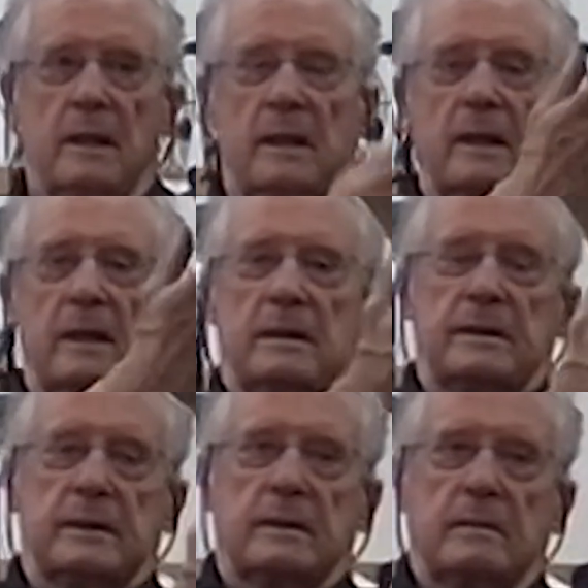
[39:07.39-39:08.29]

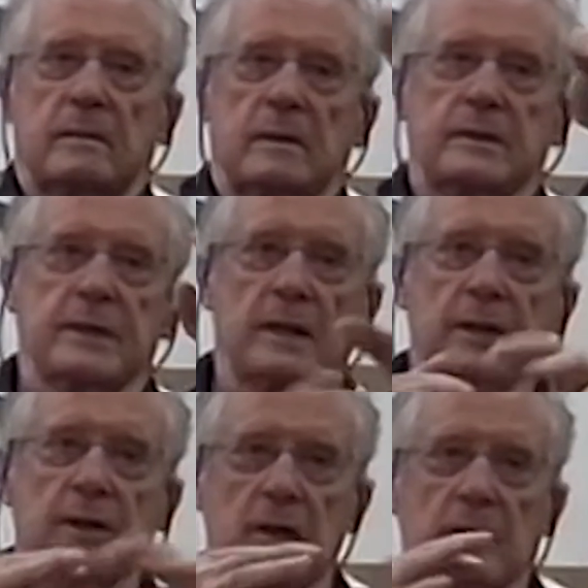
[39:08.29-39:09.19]
and did a
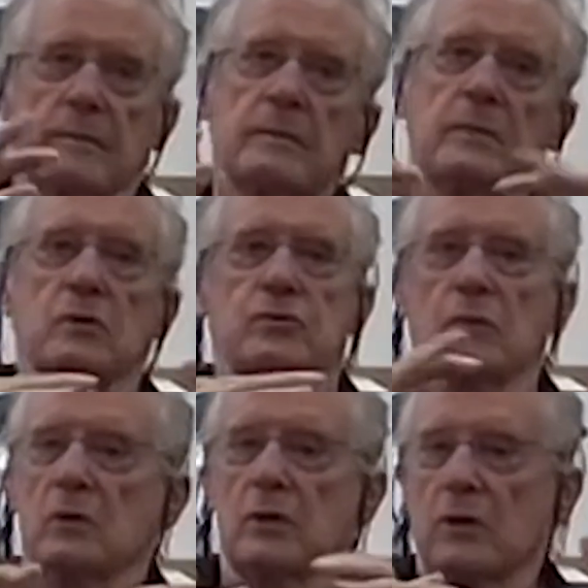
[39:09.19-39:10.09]
little
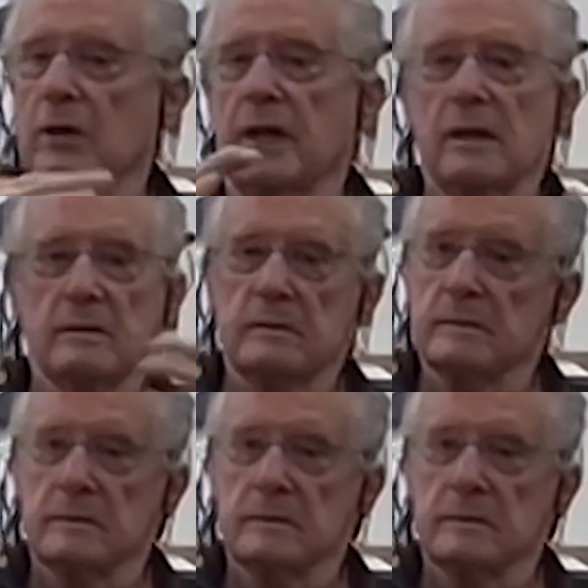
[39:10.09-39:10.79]
mutual learning.